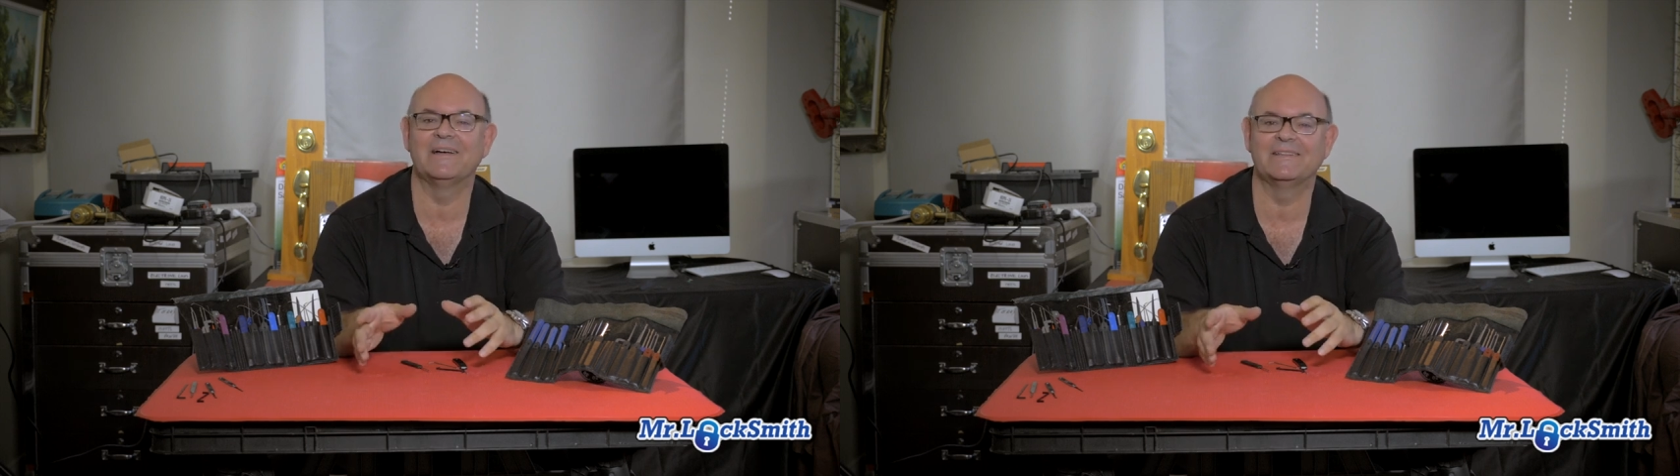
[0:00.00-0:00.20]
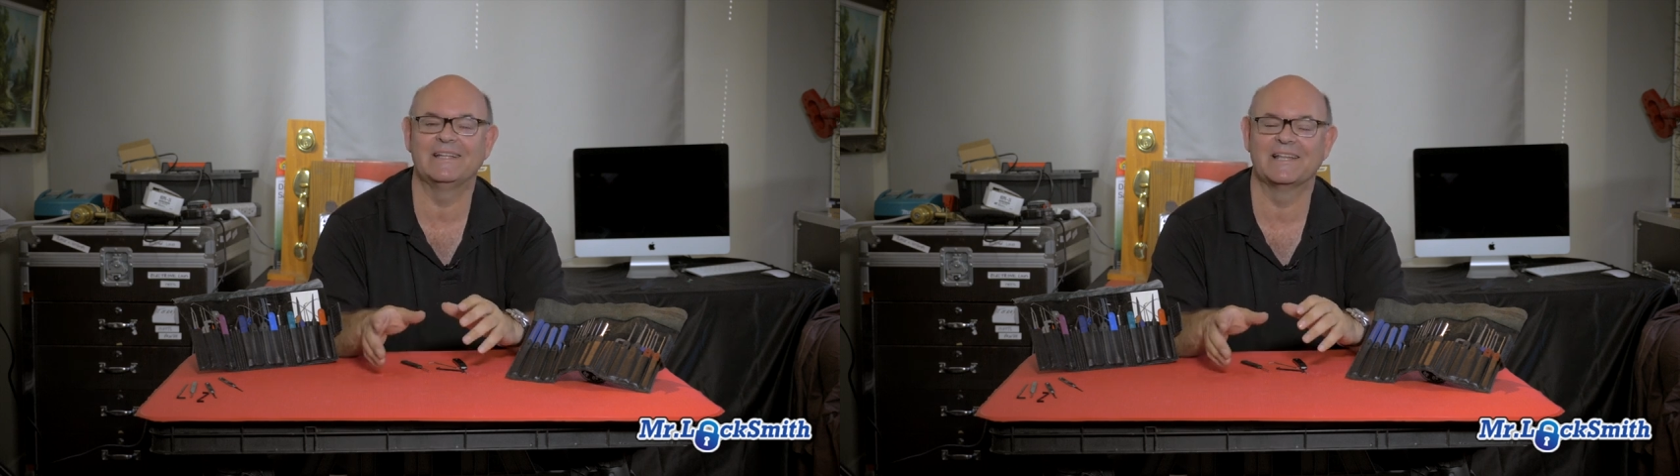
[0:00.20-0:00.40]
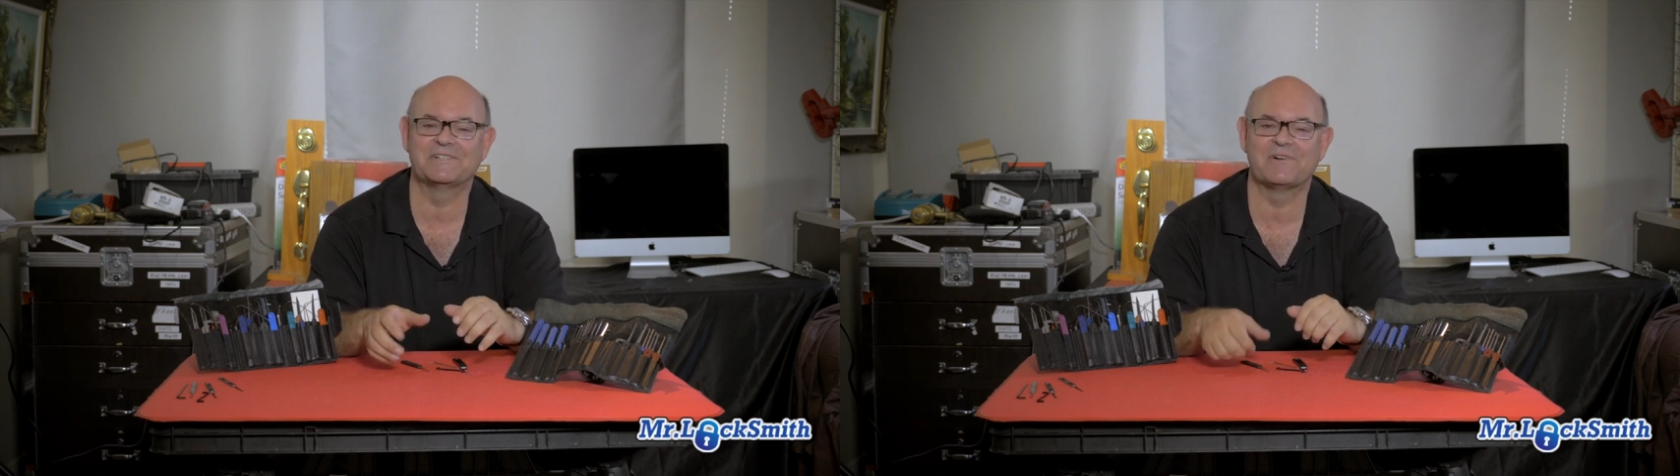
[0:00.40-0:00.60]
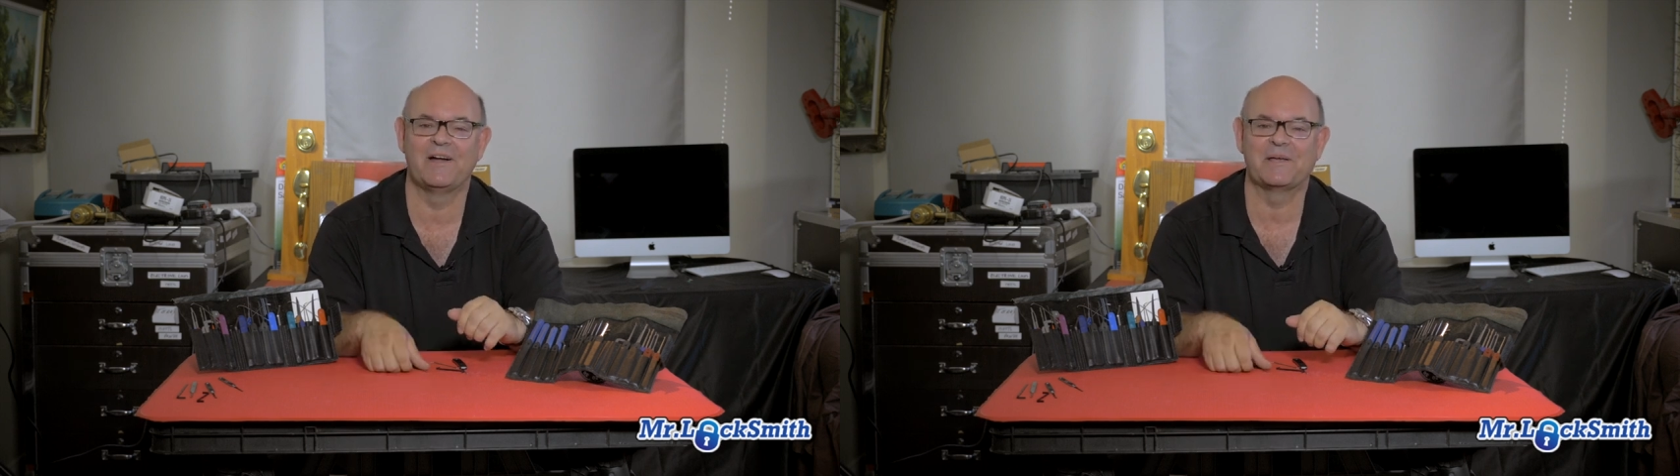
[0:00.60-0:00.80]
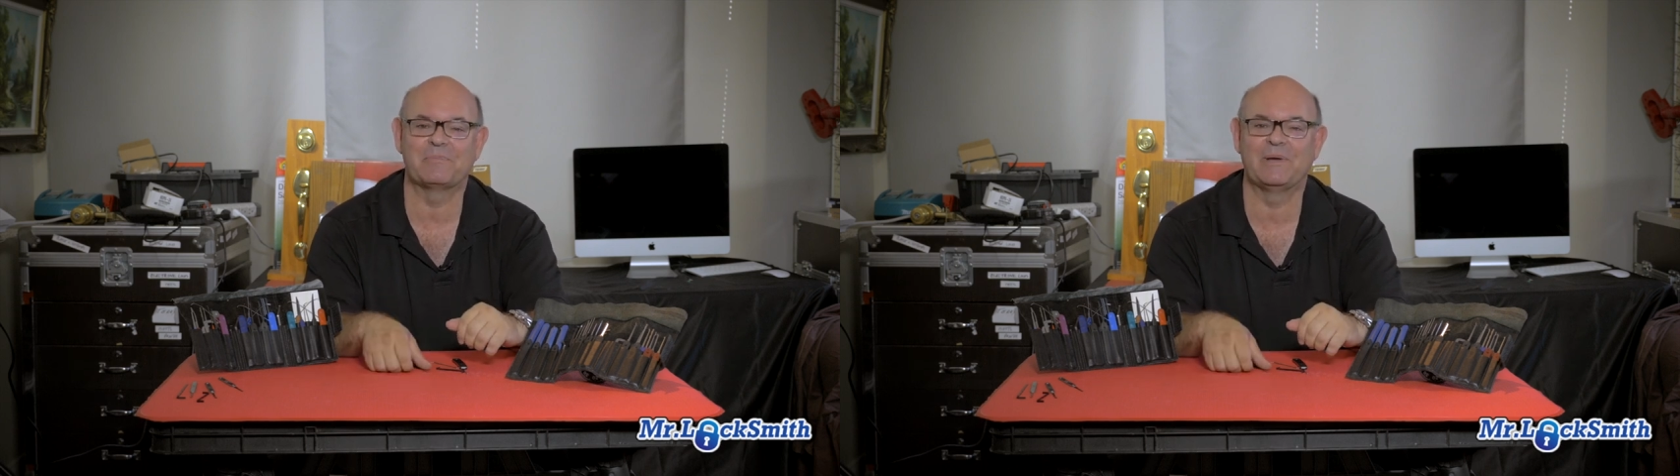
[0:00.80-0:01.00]
out the
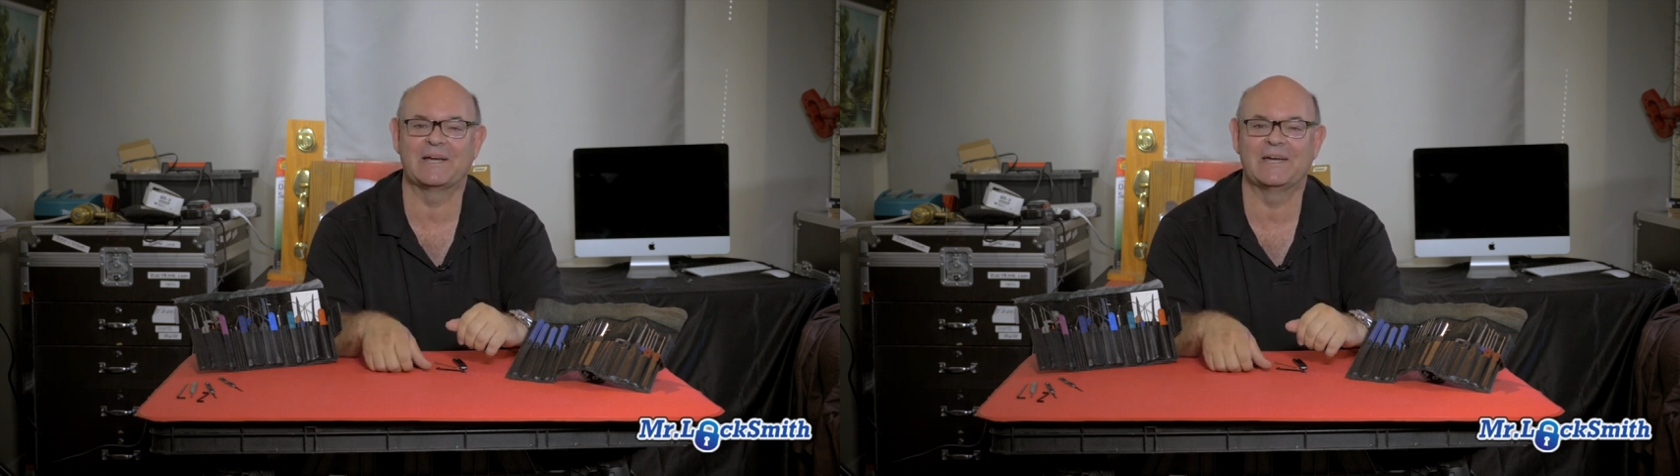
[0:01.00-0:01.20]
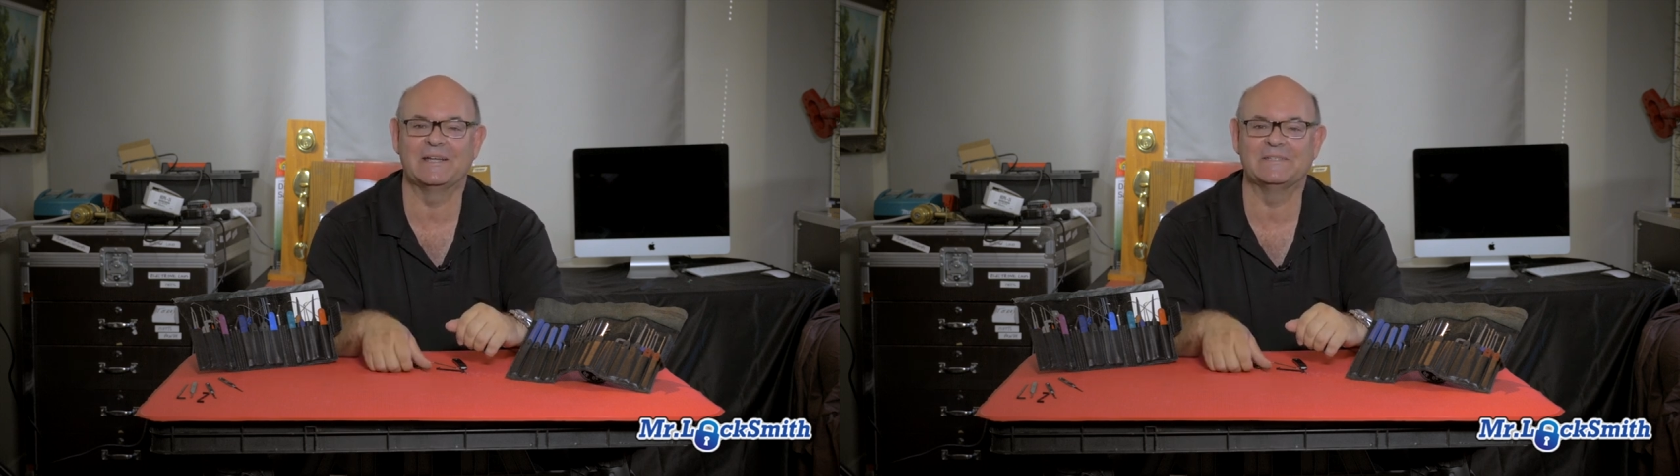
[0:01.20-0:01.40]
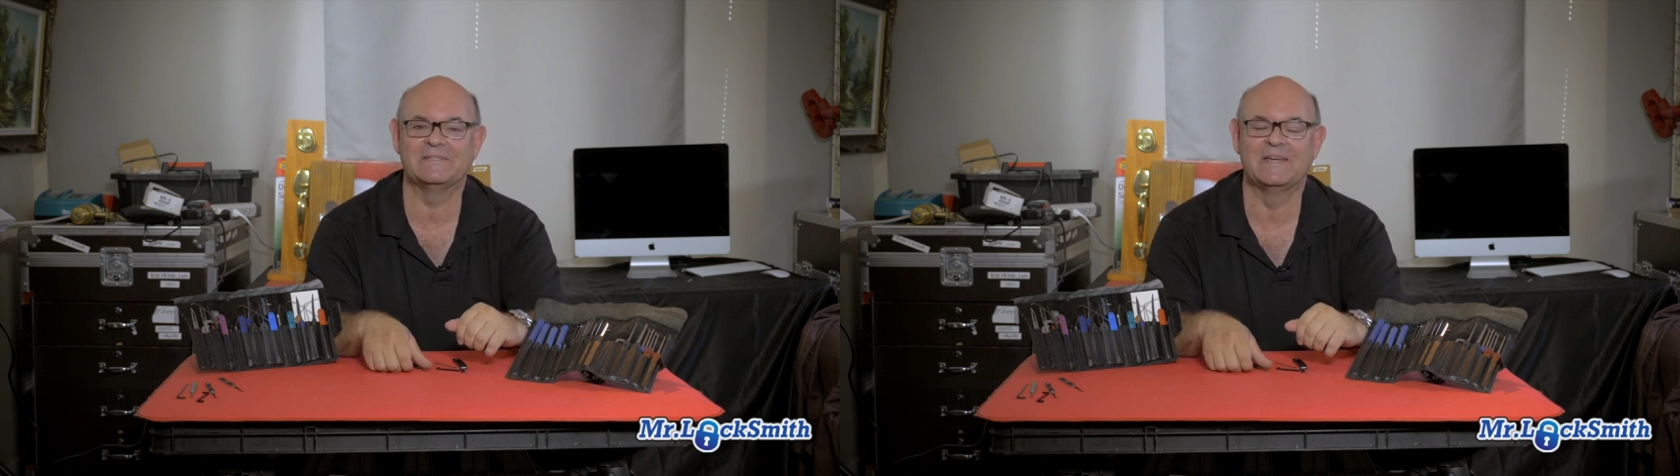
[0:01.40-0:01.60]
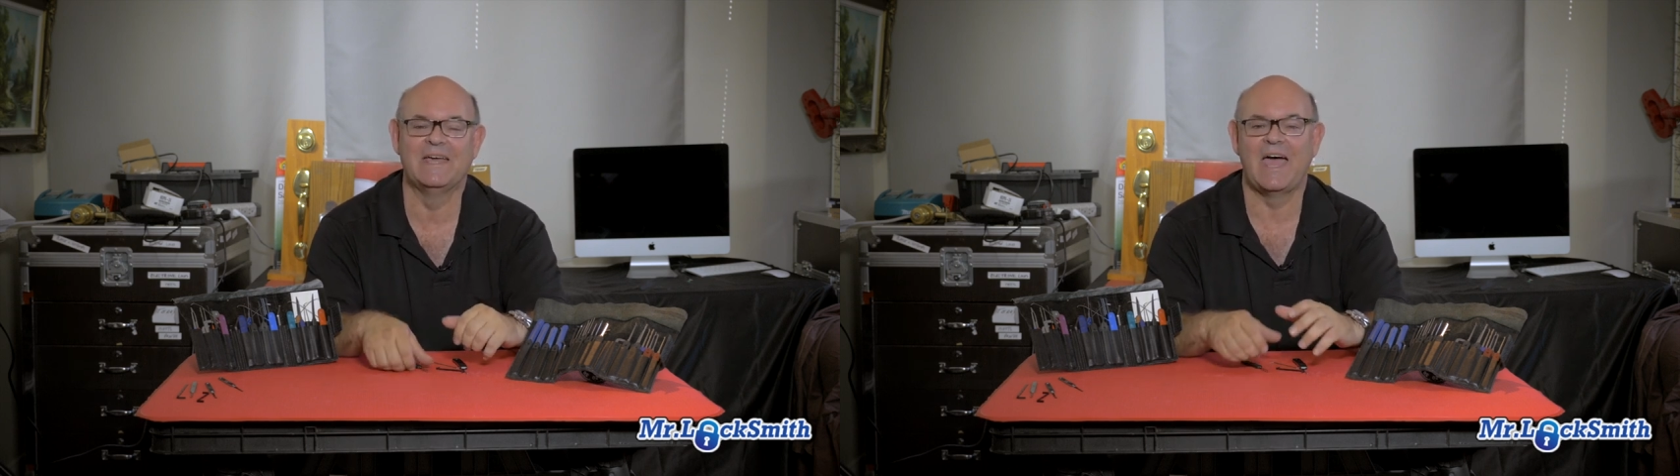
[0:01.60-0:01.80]
electronic pick guns.